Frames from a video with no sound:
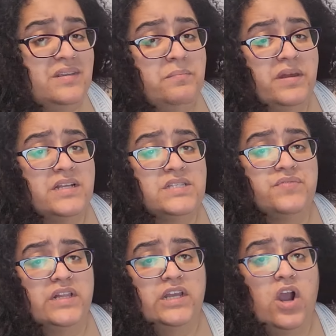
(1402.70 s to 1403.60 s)
But it's
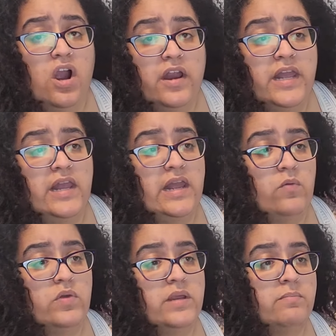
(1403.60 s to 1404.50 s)
really hard and I
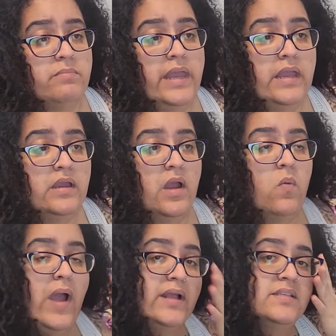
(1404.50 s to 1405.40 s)
wouldn't make a
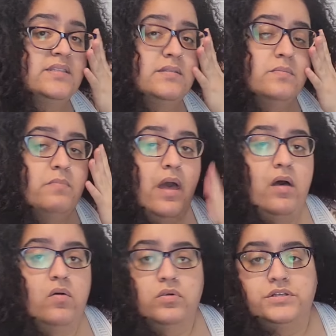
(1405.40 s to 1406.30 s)
wax
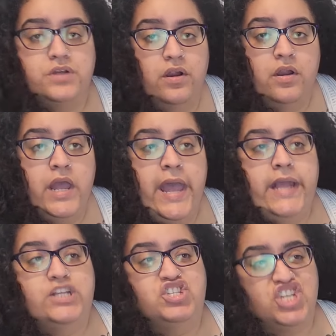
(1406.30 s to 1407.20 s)
smell or tart
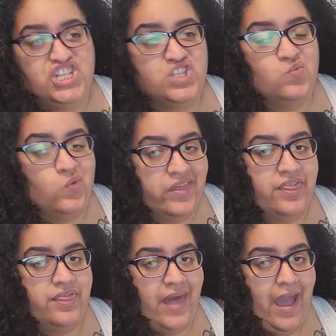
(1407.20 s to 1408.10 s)
just with
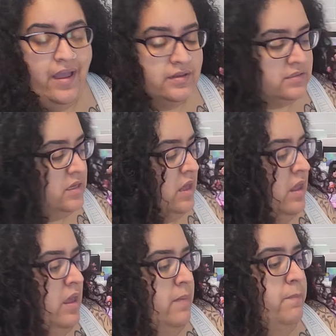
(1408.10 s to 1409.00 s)
that.
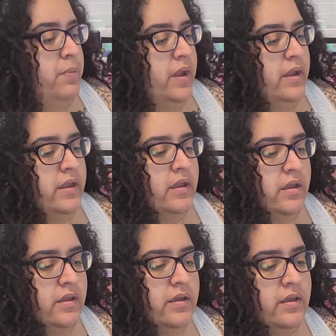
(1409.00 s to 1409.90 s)
But
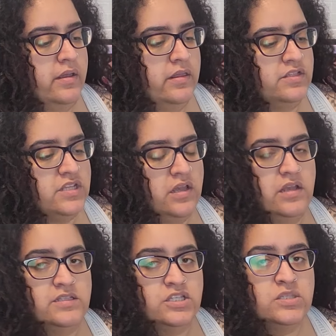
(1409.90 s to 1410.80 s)

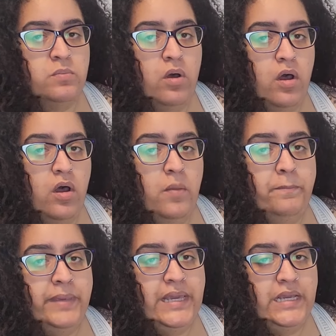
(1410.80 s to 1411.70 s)
it's, it's a small
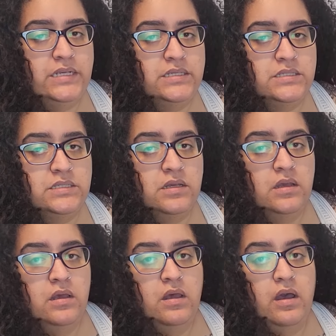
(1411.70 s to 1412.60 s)
piece
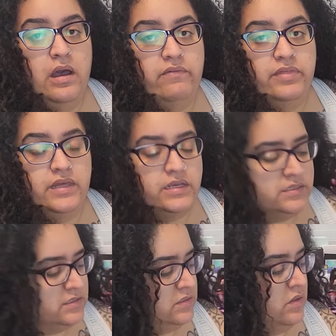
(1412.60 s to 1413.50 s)
of
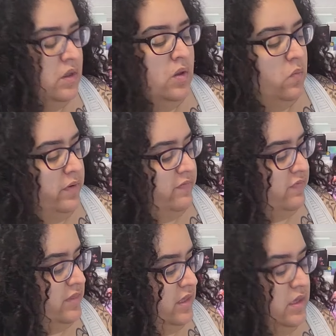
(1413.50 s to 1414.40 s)
this with
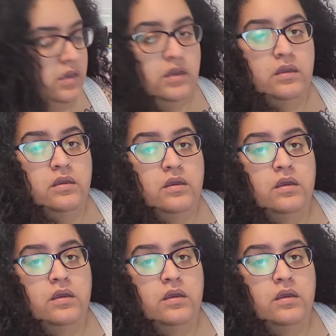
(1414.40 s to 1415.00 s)
the